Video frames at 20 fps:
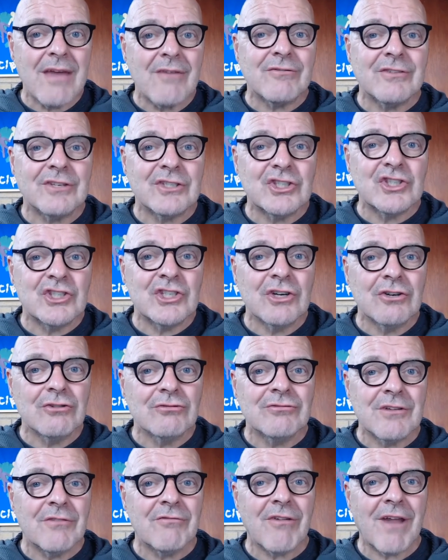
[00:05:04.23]
as
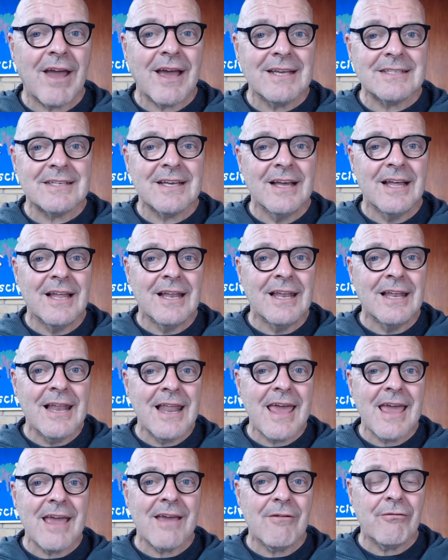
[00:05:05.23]
children of light.
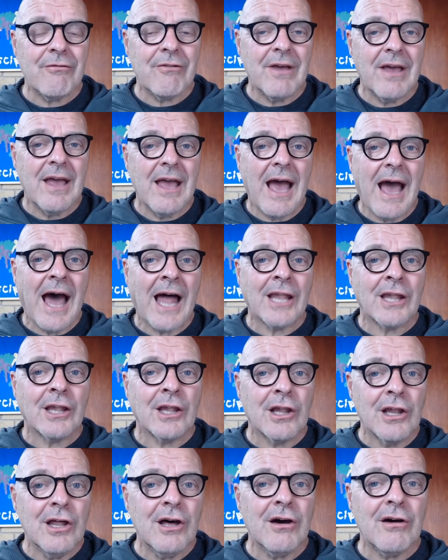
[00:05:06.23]
Live
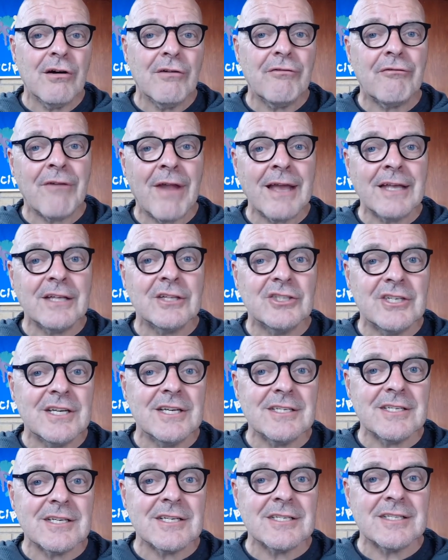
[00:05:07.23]
and love like
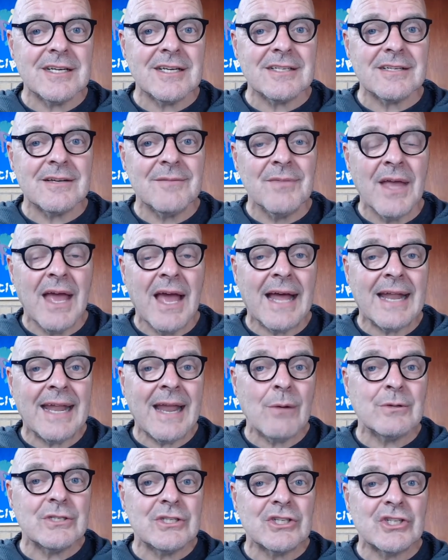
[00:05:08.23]
Jesus did. And that
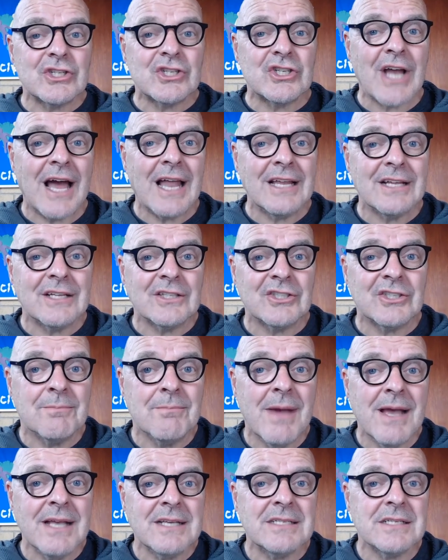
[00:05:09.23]
was the challenging
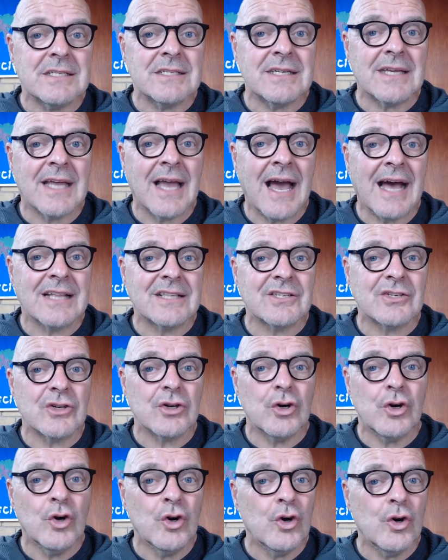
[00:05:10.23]
message he had to
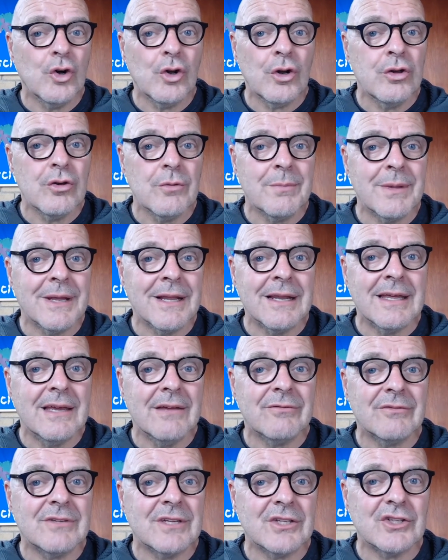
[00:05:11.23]
all who
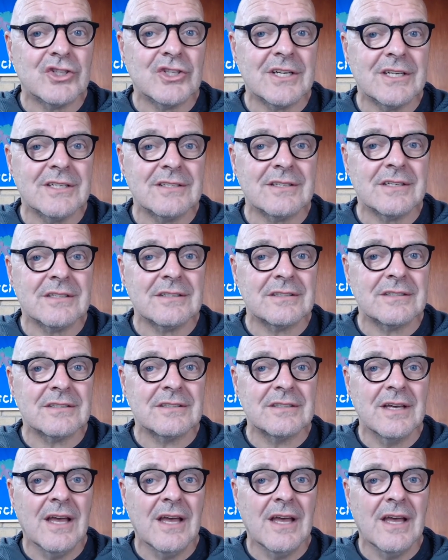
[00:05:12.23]
believed in Jesus